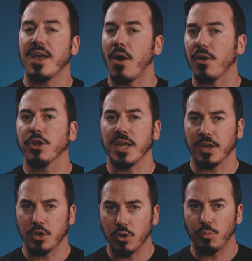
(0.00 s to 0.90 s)
AR to get a
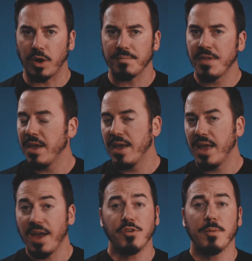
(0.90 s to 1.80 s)
good one.
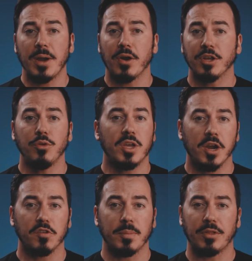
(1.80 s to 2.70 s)
Every American who
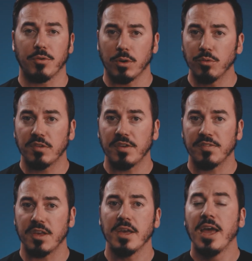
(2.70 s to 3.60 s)
cares about their own
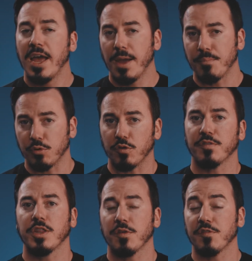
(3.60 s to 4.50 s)
safety and
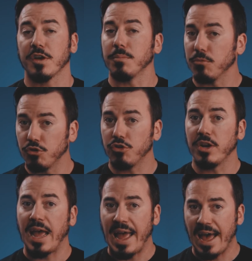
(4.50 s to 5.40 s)
preserving their freedom should
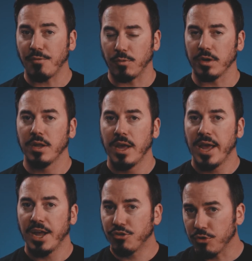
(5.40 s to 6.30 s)
have one,
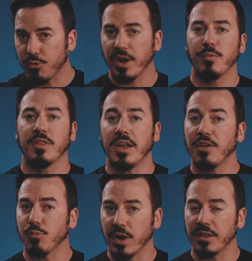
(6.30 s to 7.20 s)
and should train with it
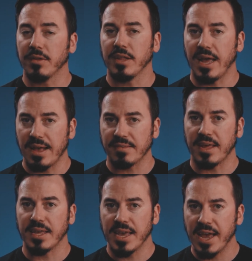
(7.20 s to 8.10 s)
as regularly as they
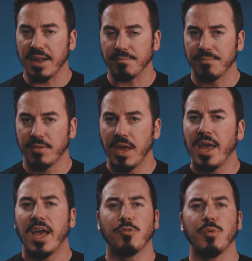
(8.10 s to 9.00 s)
can.
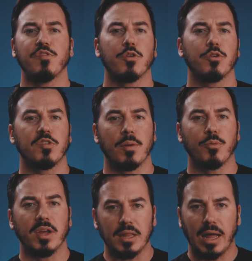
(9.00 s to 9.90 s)
As we further
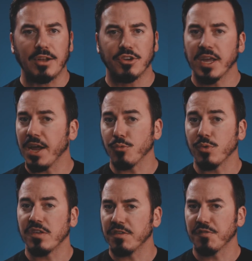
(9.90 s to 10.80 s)
separate logic and
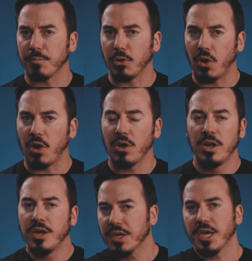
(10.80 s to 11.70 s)
reason from law,
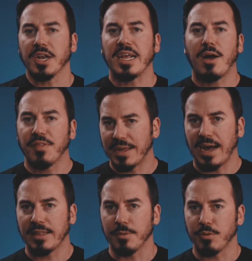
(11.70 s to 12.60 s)
gutting out the
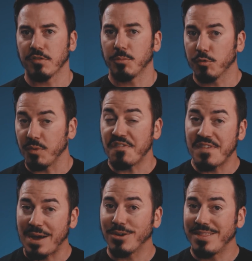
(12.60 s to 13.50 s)
godly principles we
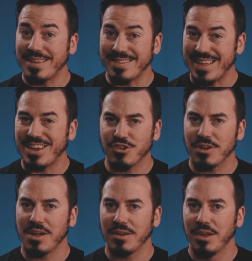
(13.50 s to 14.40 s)
founded this nation
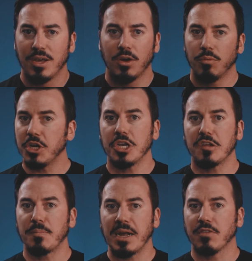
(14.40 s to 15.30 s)
on, we should
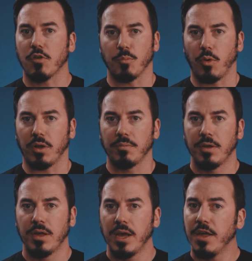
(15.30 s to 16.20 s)
expect turmoil.
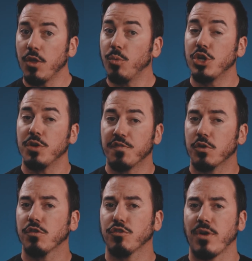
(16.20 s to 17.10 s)
And though we should
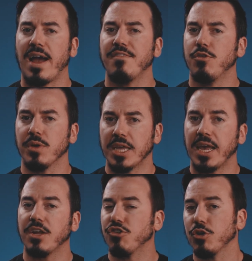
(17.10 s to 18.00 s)
first strive to
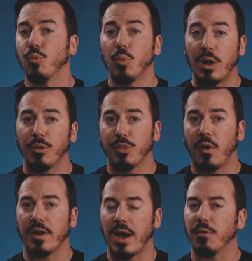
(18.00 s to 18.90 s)
engage in well
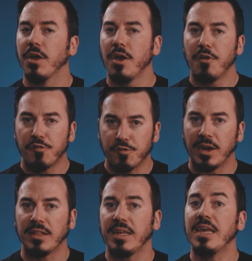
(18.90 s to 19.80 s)
thought out,
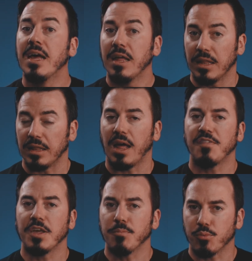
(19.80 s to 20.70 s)
friendly,
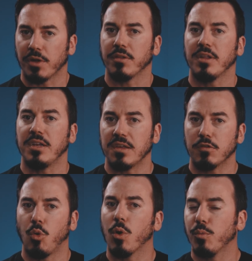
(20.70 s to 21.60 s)
loving, brotherly
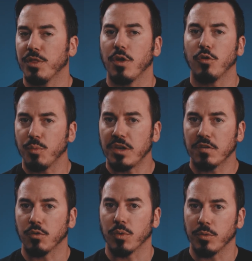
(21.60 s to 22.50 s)
discord with those we
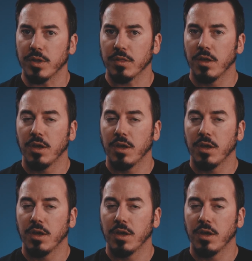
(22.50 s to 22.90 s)
disagree with,